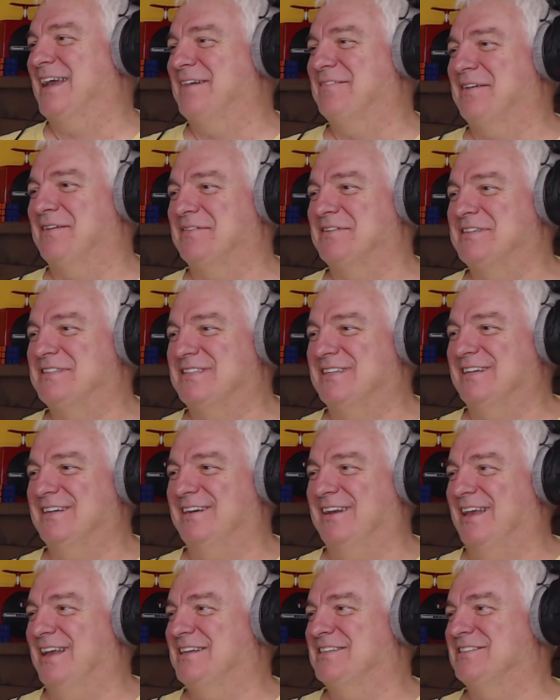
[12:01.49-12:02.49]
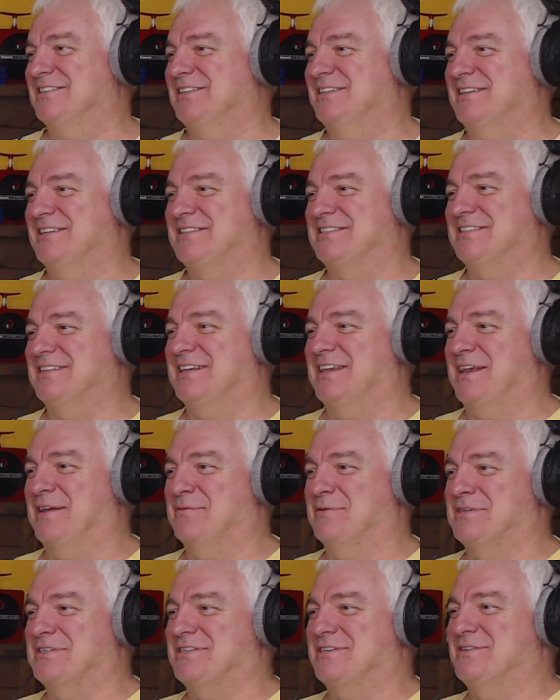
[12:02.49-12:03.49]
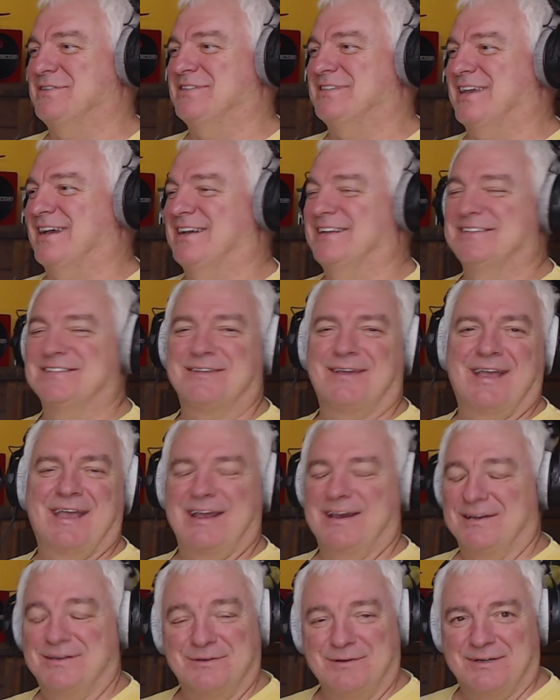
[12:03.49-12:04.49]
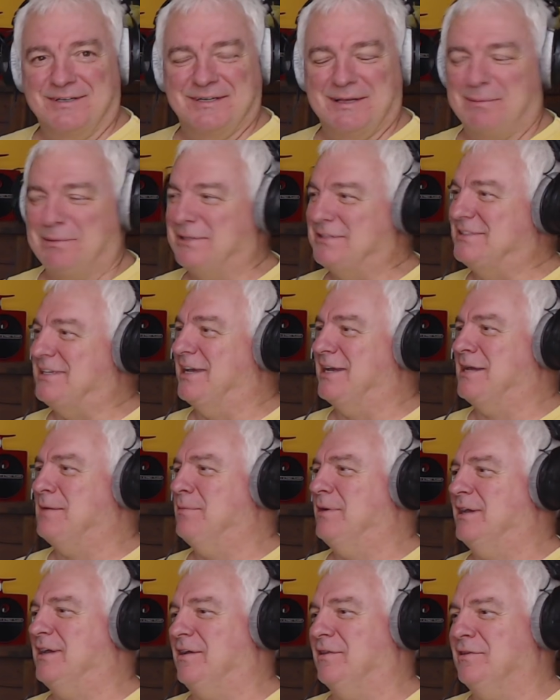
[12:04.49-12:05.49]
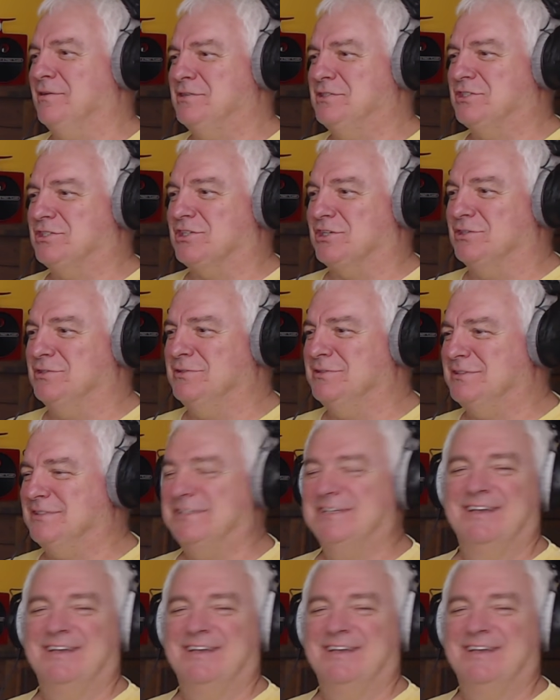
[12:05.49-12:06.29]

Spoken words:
ever seen Angelina singing with shoes on, so I had to do a double take. I'm like, are those shoes?